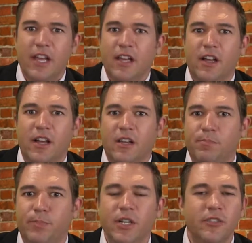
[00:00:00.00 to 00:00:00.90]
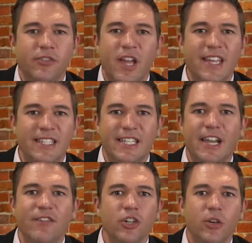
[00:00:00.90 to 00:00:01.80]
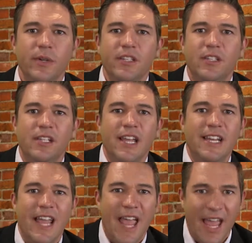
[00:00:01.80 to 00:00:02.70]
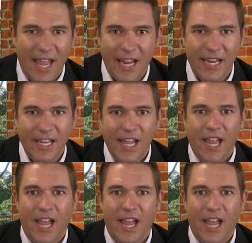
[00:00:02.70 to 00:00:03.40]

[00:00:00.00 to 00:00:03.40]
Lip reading: A butterfly is never going to lay an egg,